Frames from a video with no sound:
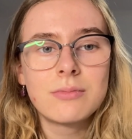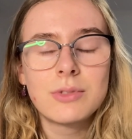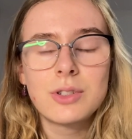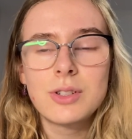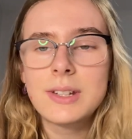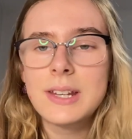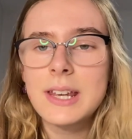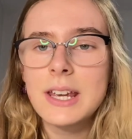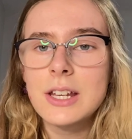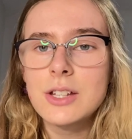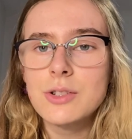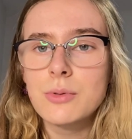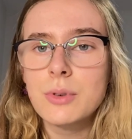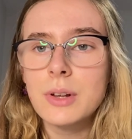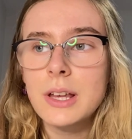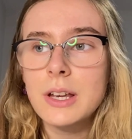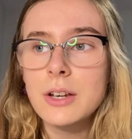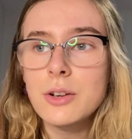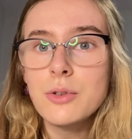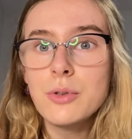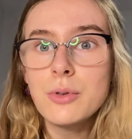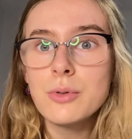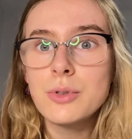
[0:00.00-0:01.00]
Kids were
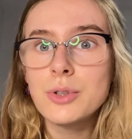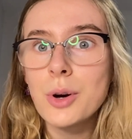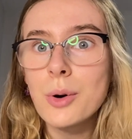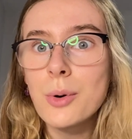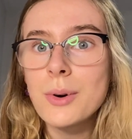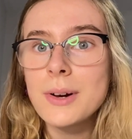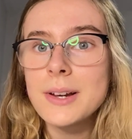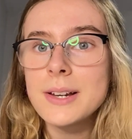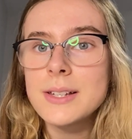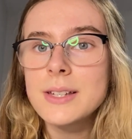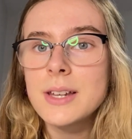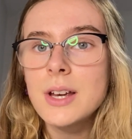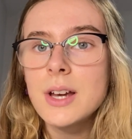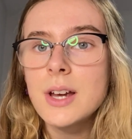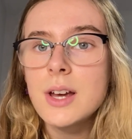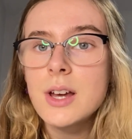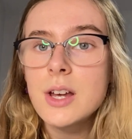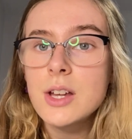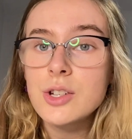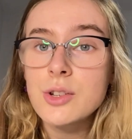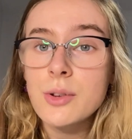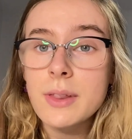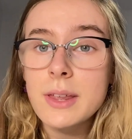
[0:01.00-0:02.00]
like, ooh, toys.
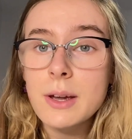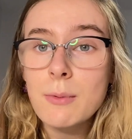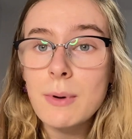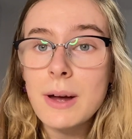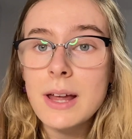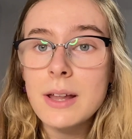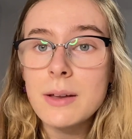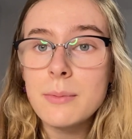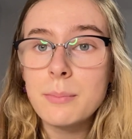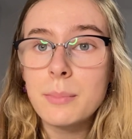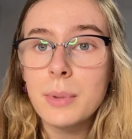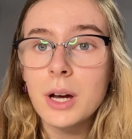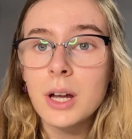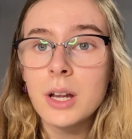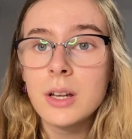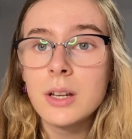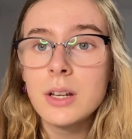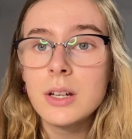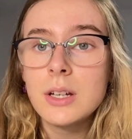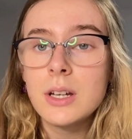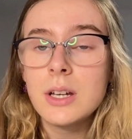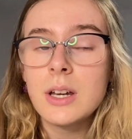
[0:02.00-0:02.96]
So they went, but